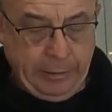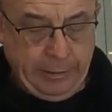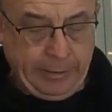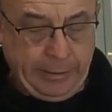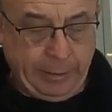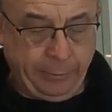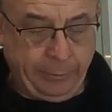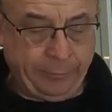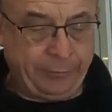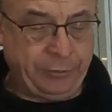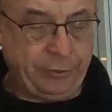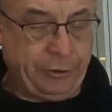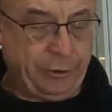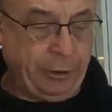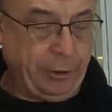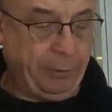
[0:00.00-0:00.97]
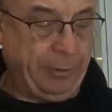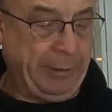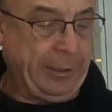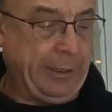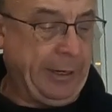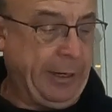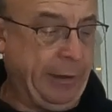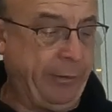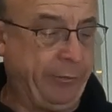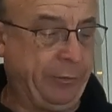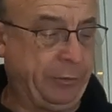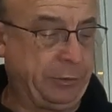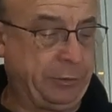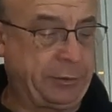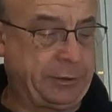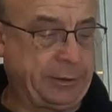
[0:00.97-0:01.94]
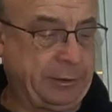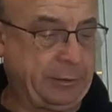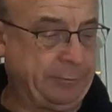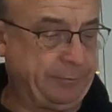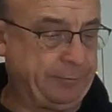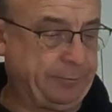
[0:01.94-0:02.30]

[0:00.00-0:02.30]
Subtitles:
I'm going to go with 2 big handfuls.